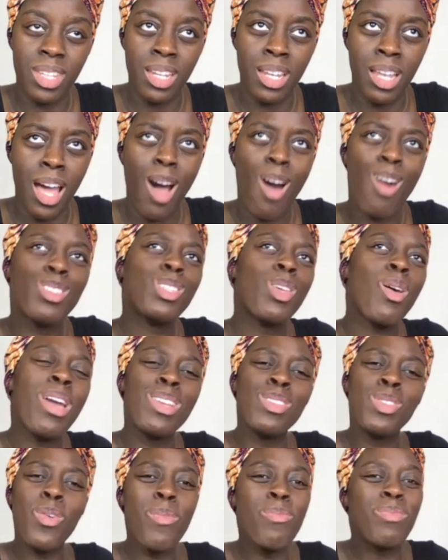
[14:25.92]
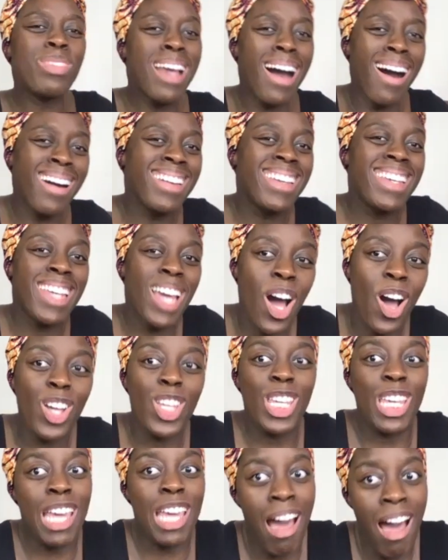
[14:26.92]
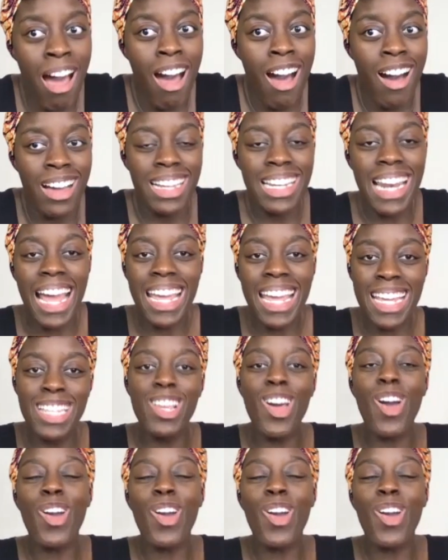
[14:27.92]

Oh, so he's not young. Like he's... Okay.